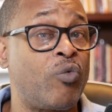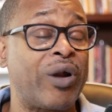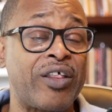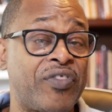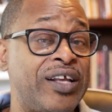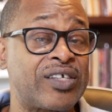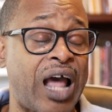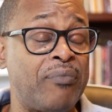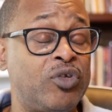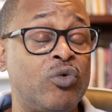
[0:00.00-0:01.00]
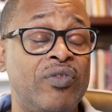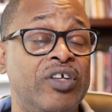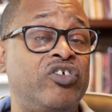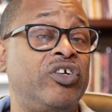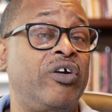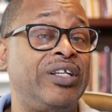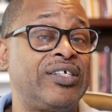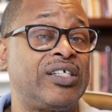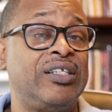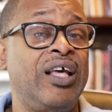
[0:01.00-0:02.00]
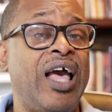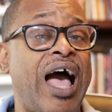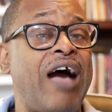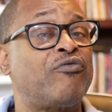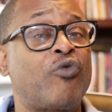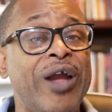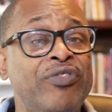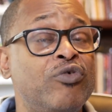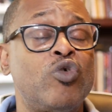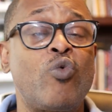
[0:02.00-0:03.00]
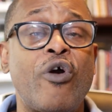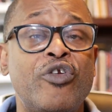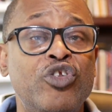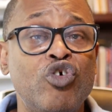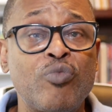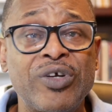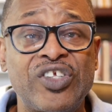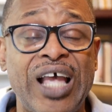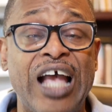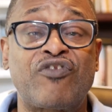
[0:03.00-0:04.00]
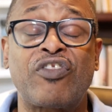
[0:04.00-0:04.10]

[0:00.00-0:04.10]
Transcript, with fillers: One of the things that I'm doing this year, listen, I've read through the word numerous times.